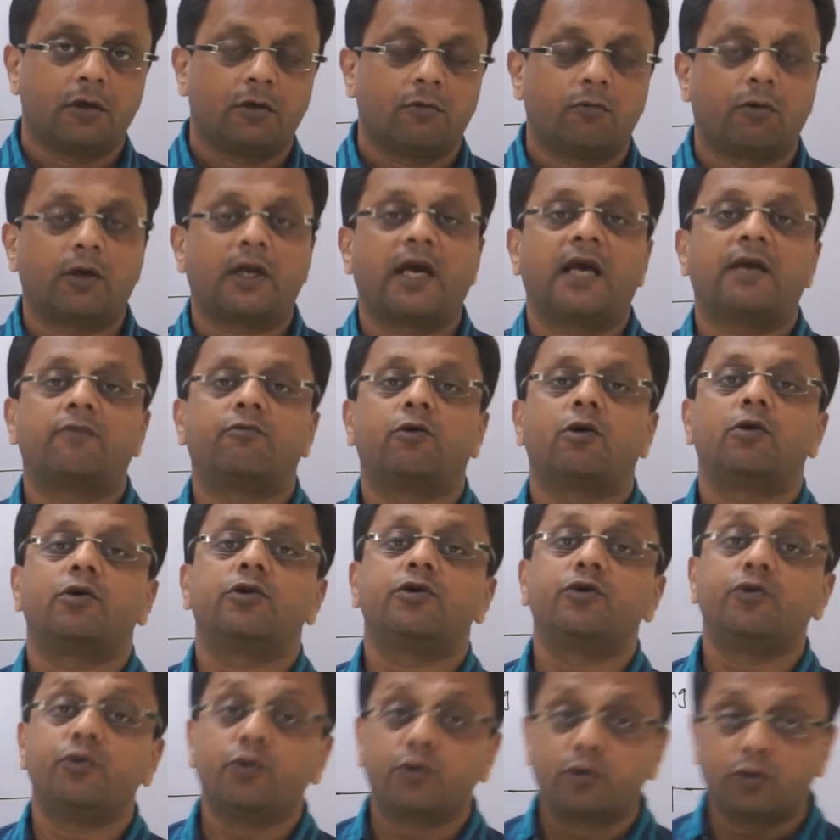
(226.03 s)
what I
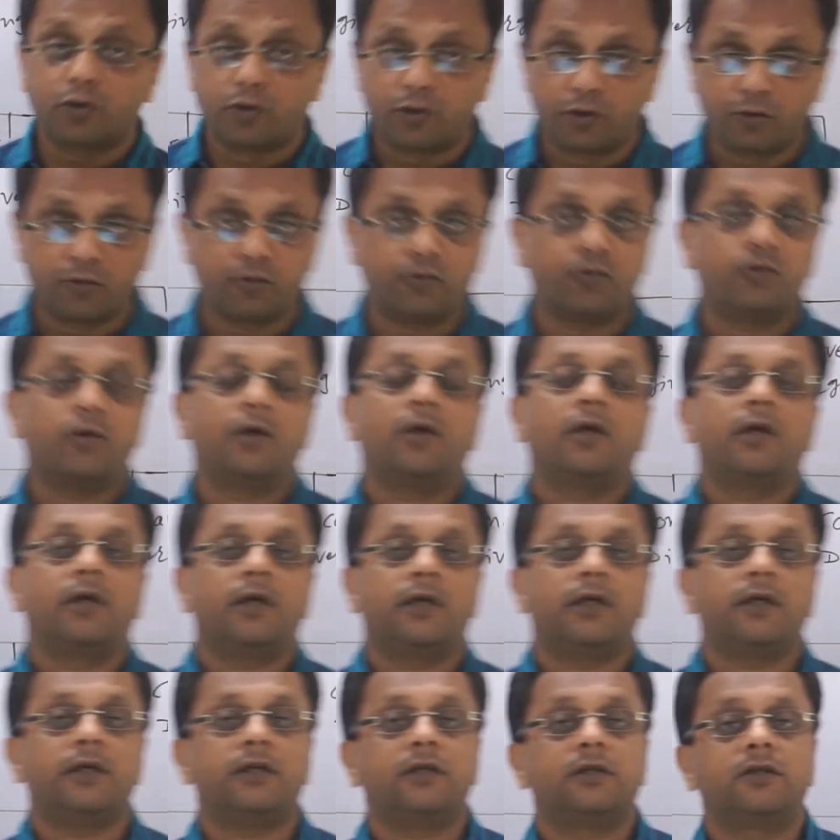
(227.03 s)
want you to do
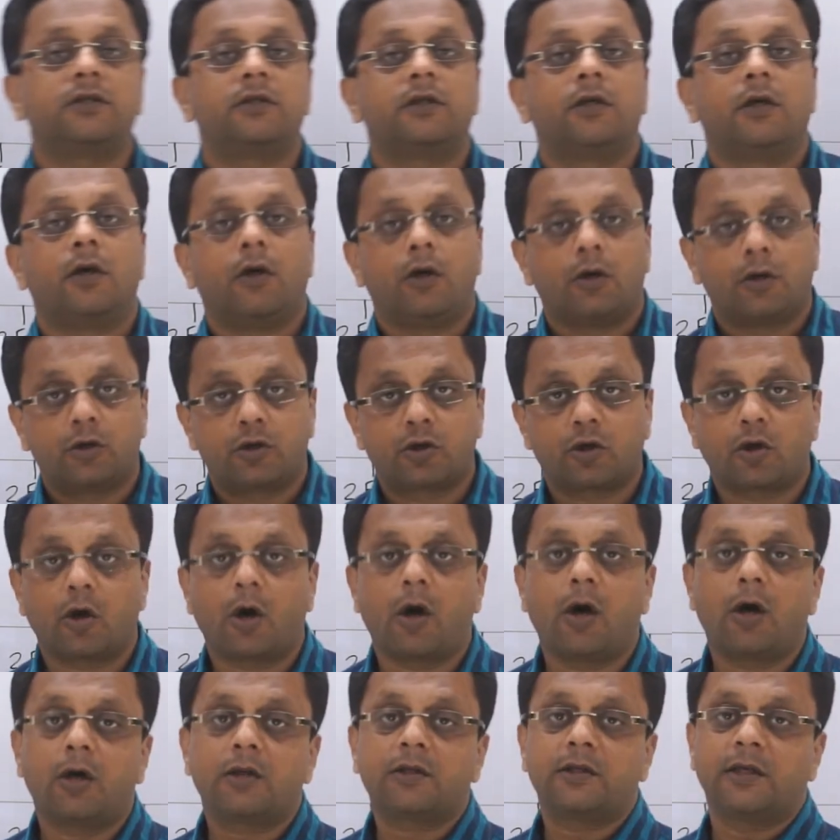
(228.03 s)
is
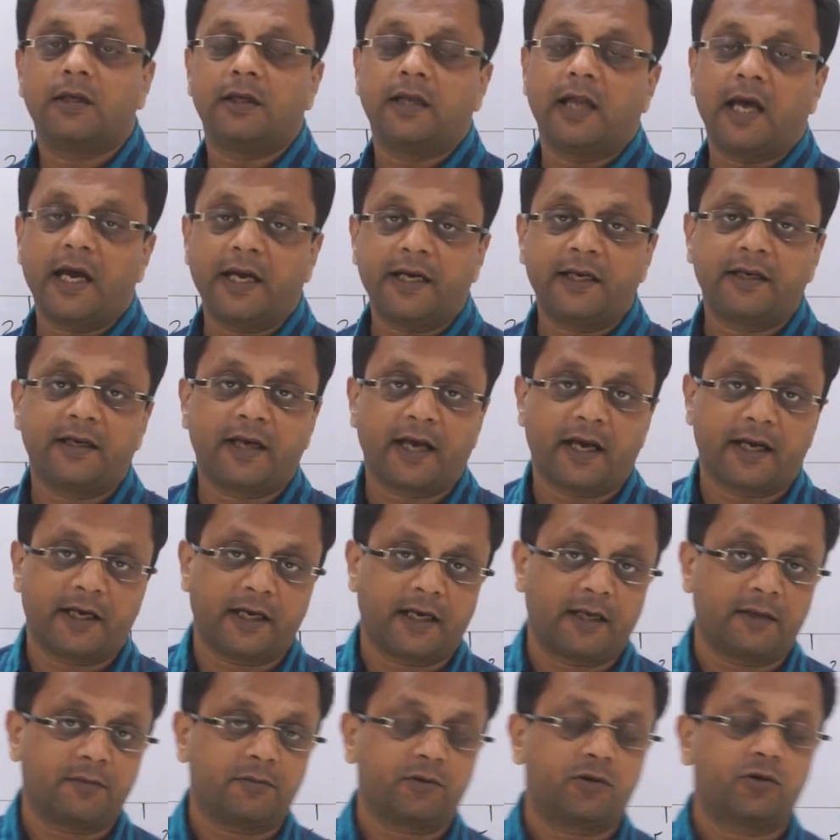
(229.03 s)
draw the line
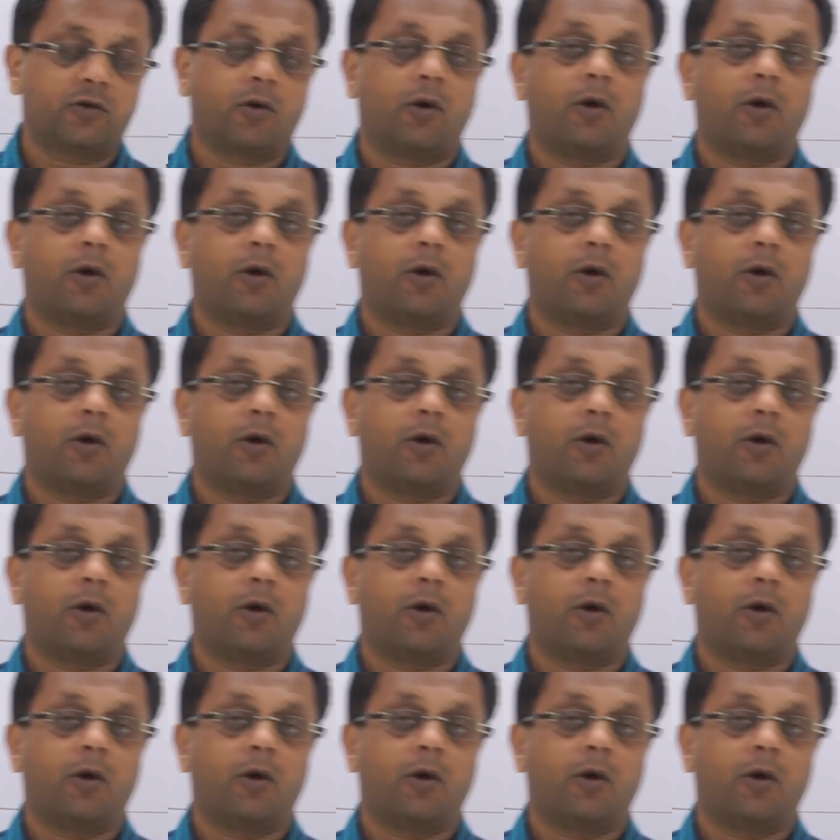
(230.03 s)
diagrams,